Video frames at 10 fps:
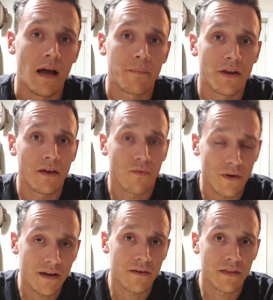I'm going to get
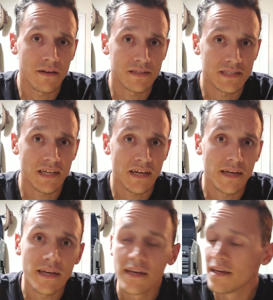right out there and
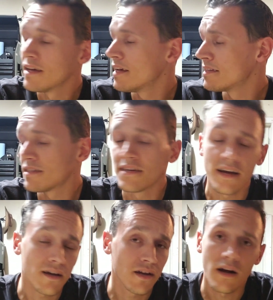say, it did
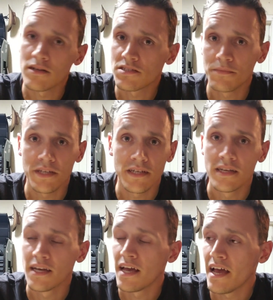not cost
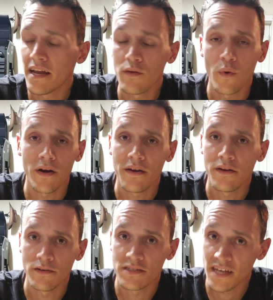me anywhere
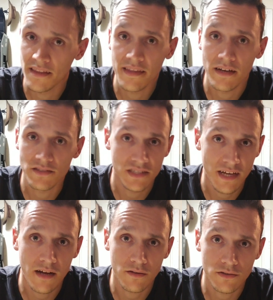near
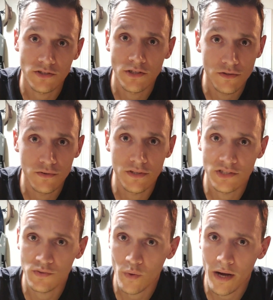$10,000 to do
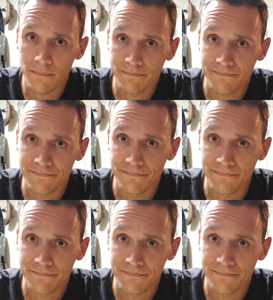this swap.